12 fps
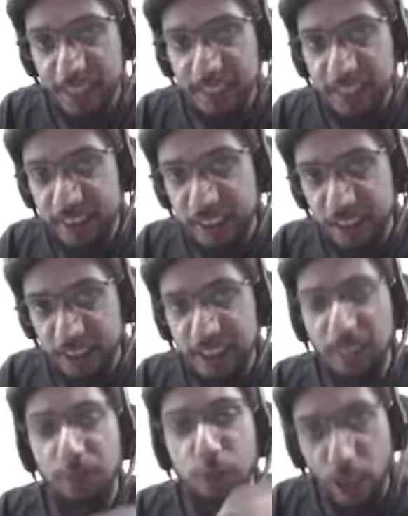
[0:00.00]
these sessions.
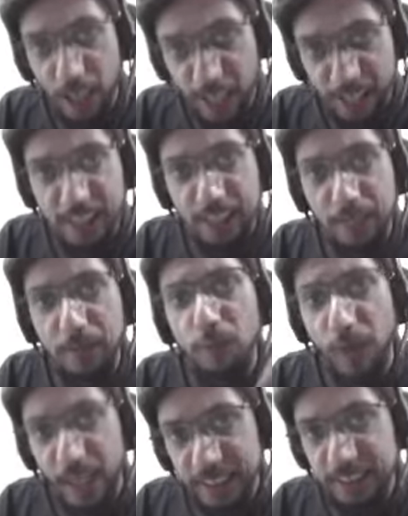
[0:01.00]
If you are liking them, then
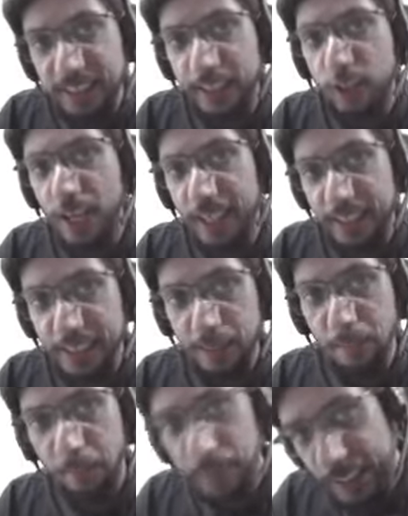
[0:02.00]
why is it that you're liking them?
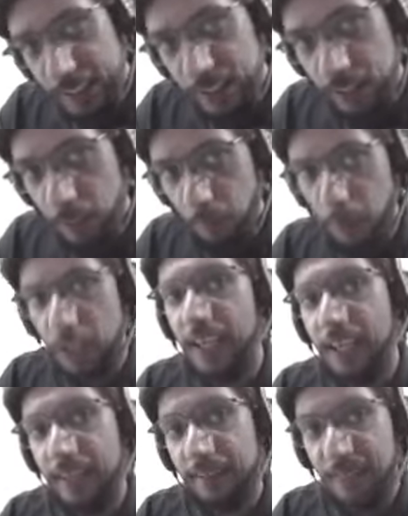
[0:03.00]
Please
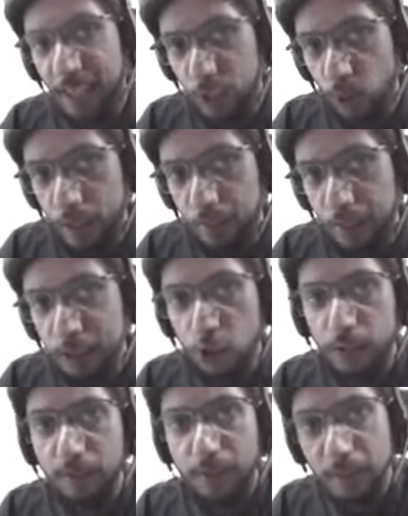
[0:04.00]
communicate. Thank you very much. All the
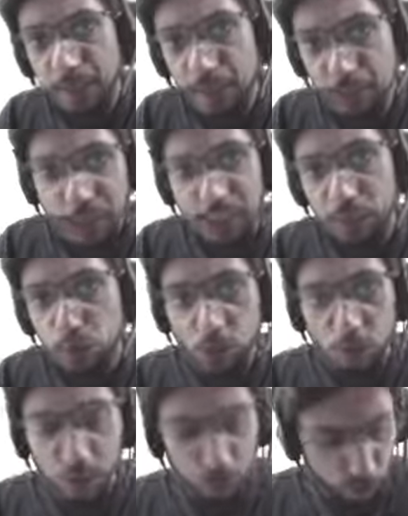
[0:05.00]
very best and Jai Hind to all of
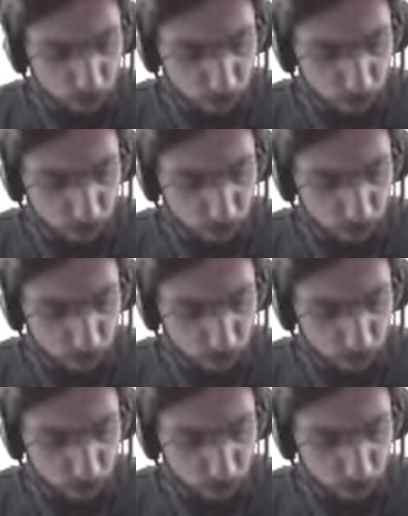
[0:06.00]
you, dosto.